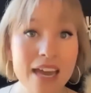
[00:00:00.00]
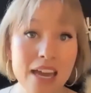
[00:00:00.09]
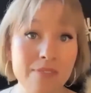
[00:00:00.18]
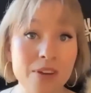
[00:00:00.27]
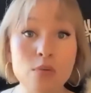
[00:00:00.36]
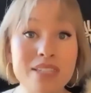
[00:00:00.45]

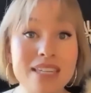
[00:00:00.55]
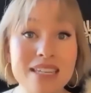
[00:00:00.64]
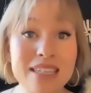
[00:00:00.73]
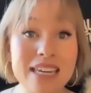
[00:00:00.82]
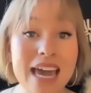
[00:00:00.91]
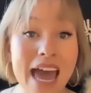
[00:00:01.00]
If it was
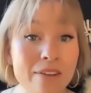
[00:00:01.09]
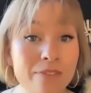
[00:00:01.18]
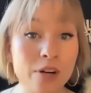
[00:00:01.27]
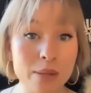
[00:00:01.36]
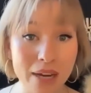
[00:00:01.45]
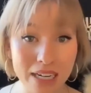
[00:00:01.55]
easy,
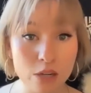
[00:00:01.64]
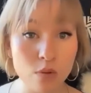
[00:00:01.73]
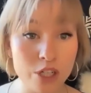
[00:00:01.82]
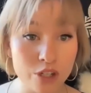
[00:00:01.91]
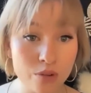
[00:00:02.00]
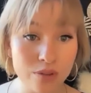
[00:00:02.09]
everybody
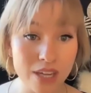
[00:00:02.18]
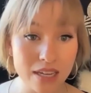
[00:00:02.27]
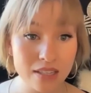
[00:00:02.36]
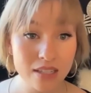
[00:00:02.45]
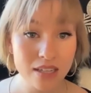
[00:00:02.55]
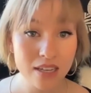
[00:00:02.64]
would do
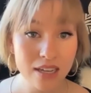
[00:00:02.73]
this.